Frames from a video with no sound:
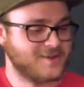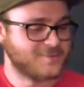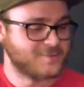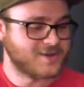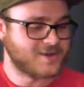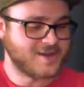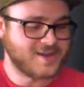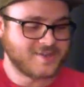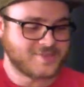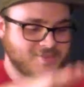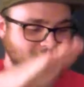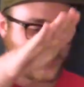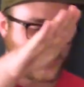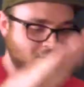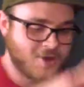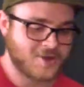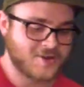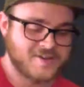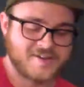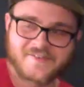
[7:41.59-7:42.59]
I'm gonna hit the
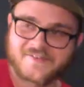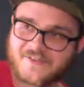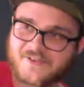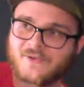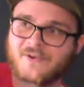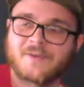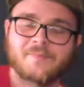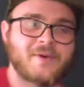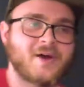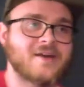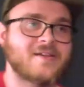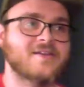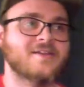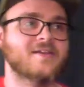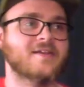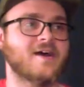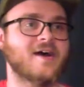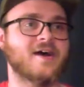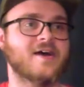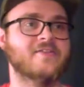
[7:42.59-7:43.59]
hard disagree button.
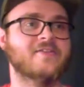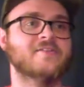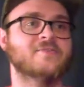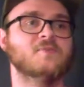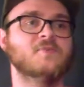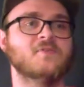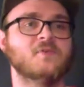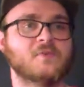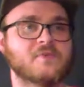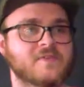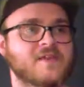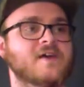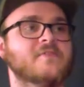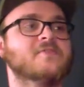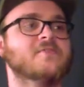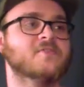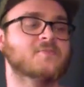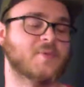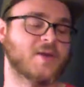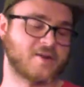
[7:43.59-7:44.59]
This movie was not
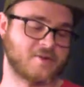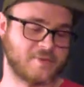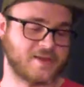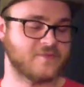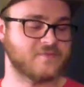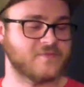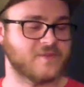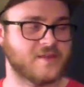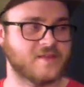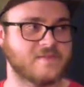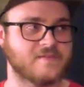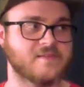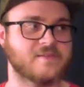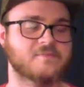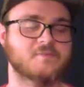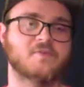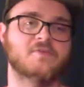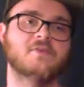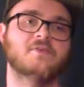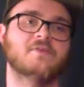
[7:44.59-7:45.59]
for Spider-Man fans. This
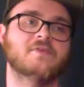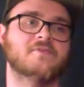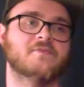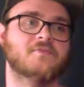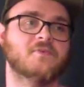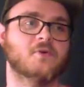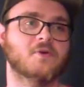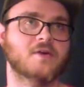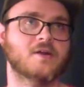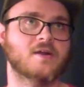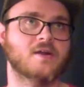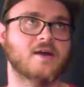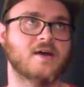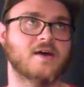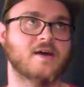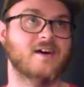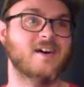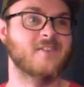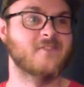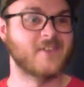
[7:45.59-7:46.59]
movie was for
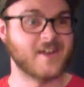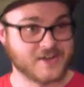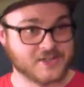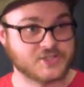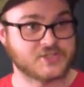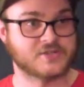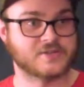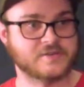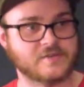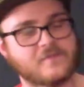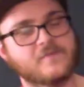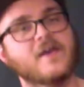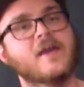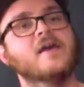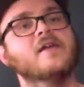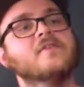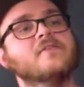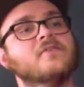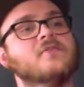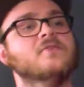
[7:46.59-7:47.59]
Avengers
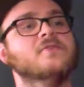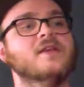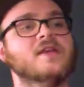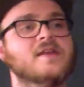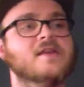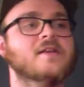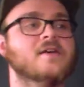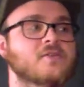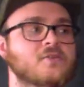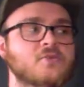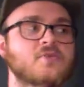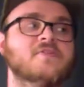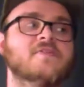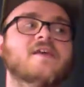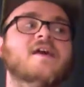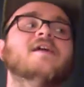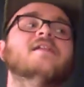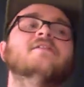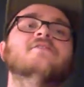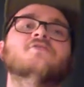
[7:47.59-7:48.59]
fans who needed a loose
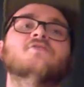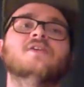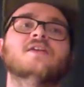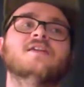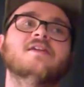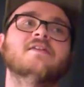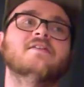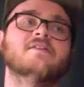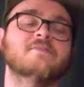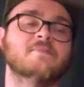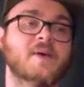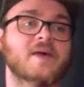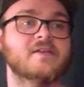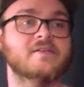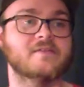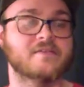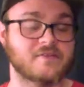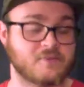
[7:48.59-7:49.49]
end, who needed to spend